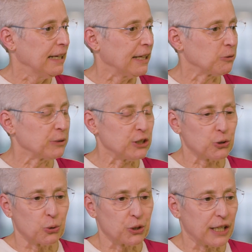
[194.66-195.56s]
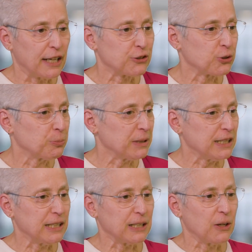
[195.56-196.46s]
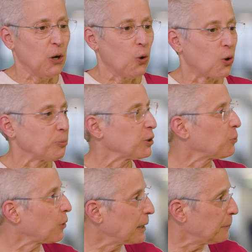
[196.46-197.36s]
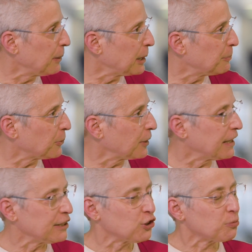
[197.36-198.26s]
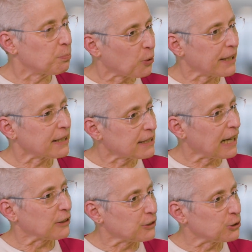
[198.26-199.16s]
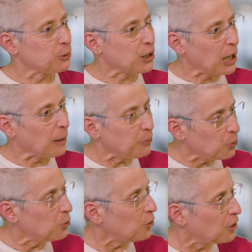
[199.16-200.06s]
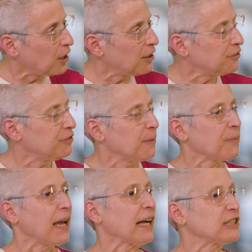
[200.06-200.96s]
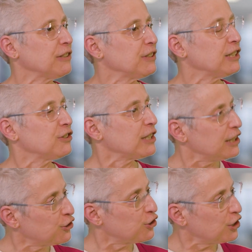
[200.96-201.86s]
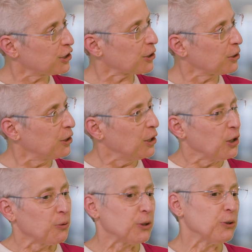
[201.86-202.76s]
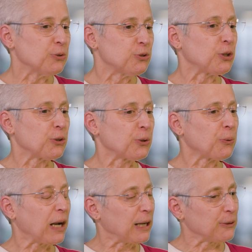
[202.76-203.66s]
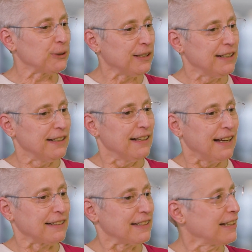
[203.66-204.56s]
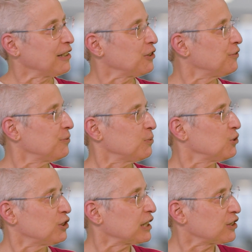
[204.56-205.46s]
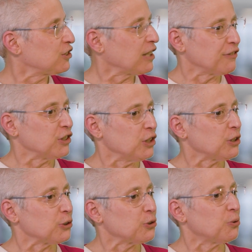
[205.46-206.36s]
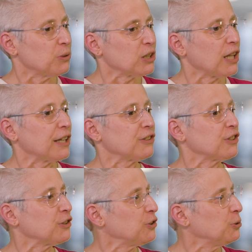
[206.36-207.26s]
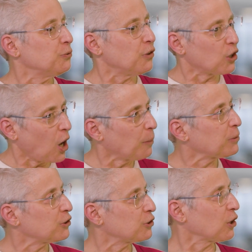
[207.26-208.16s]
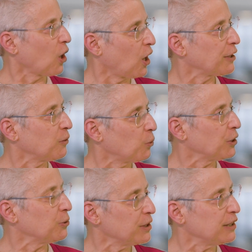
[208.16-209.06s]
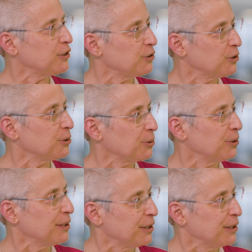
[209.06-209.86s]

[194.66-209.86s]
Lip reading: a regional or national meeting, or I'm going to write a paper, and just break it down and do a couple of activities each year. When you turn around at the end of 6-7 years, you'll realize that you've accomplished a lot of what you need to do